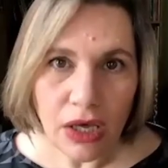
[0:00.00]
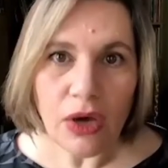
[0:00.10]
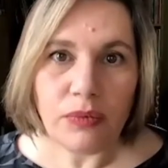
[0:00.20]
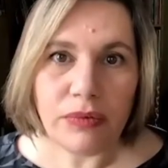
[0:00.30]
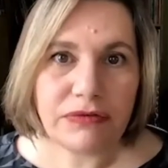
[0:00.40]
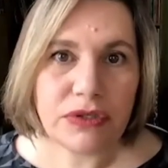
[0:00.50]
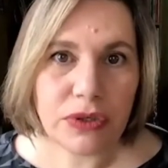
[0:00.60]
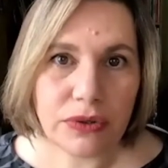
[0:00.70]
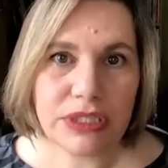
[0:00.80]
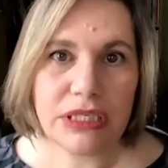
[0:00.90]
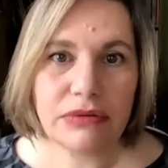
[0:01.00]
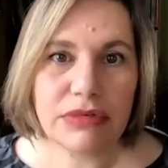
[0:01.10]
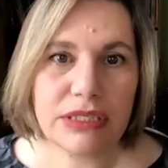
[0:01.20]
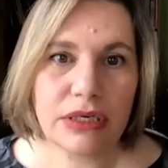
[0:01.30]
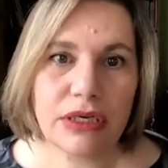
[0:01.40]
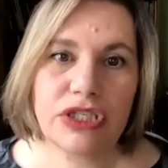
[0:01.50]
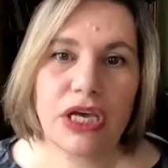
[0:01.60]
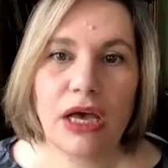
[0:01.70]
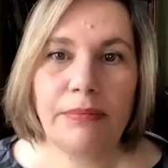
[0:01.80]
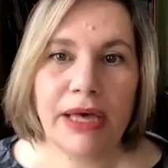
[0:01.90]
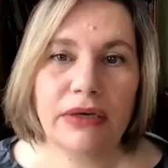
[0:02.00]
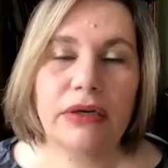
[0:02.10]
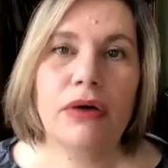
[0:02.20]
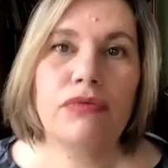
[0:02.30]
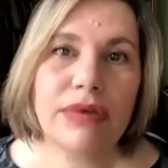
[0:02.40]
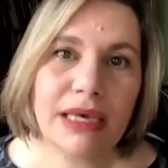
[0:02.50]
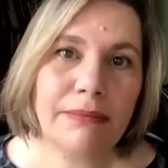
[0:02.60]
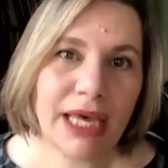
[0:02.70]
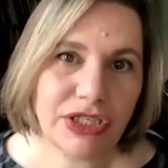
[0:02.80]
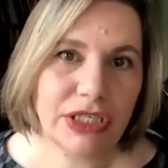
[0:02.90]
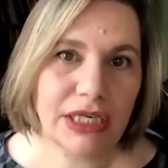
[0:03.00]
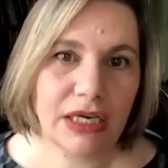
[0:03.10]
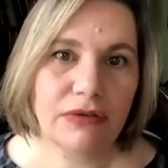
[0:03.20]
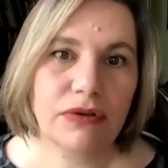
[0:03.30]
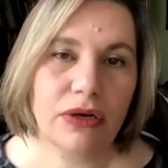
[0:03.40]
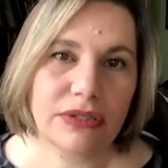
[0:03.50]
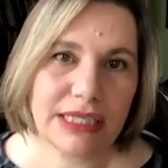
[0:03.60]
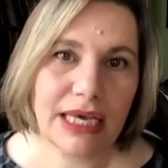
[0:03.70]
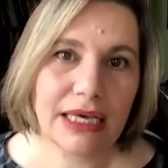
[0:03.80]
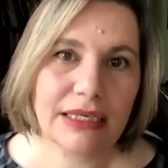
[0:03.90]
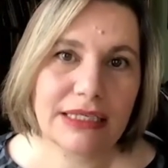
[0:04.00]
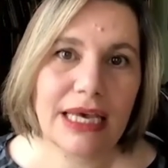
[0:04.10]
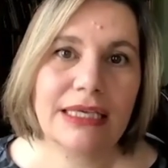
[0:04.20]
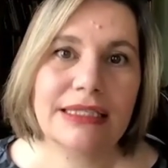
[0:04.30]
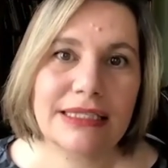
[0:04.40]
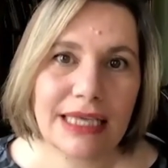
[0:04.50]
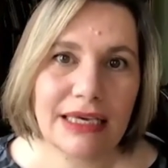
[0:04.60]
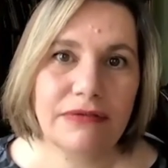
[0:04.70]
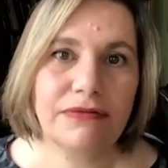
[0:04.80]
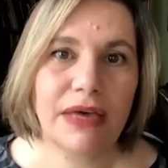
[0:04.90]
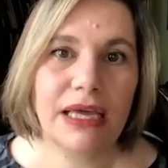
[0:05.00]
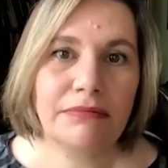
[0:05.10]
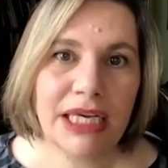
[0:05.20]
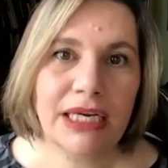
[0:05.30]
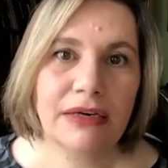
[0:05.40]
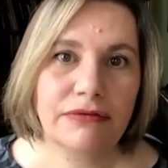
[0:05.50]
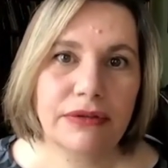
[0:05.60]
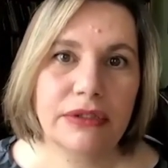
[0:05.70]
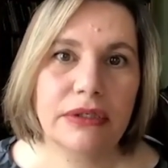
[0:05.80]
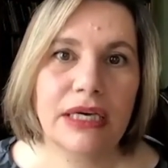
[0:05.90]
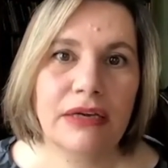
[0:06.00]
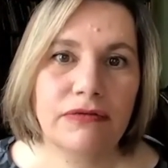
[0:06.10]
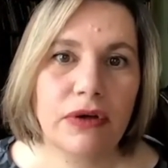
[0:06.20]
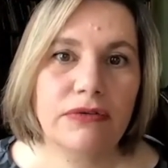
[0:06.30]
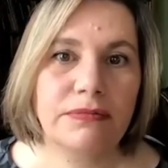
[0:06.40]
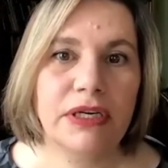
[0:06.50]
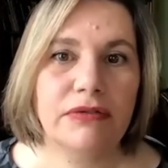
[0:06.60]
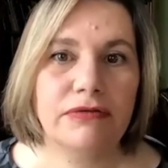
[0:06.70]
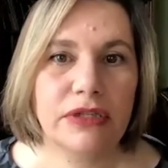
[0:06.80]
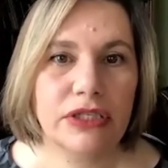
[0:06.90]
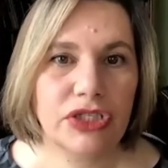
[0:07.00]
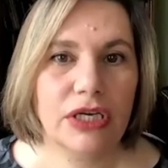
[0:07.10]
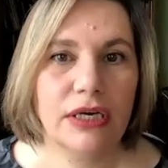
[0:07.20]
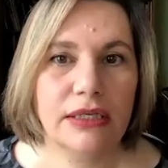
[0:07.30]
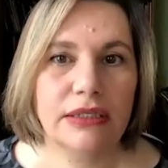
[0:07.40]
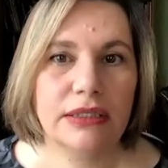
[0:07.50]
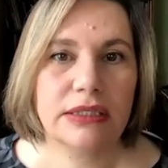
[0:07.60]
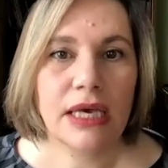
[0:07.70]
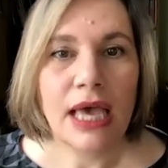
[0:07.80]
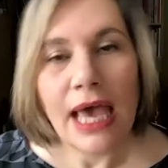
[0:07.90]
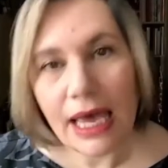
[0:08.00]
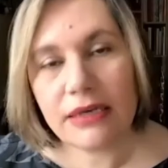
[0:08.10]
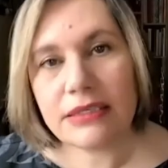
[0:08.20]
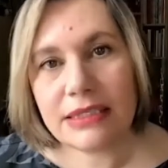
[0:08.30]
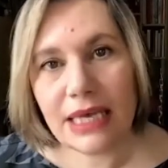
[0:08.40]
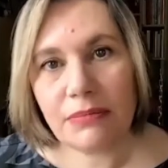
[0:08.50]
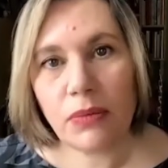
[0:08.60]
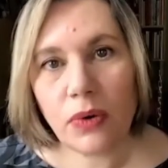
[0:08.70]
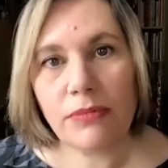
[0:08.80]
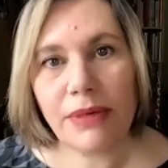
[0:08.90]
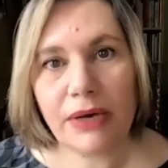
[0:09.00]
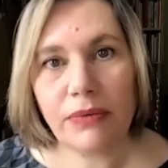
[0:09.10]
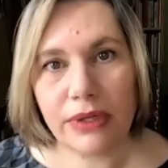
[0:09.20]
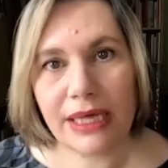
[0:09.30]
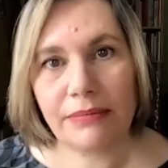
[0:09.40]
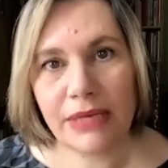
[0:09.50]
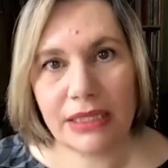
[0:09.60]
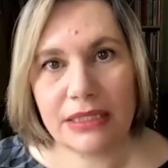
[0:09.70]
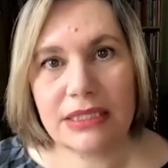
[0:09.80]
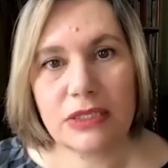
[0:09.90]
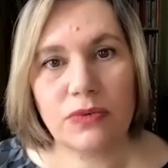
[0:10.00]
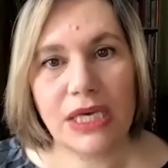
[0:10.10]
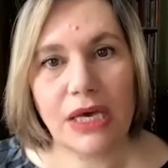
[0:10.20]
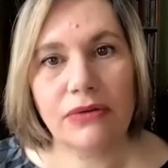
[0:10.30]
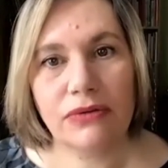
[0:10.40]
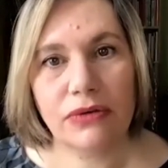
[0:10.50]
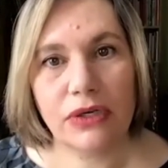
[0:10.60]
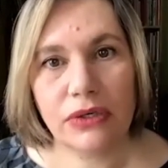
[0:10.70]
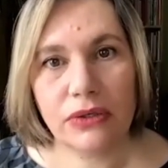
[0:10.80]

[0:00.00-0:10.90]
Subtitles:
We've talked in the research about a reimagining of contact as safe and meaningful involvement for the child. And I'll say more about what that means as we go through.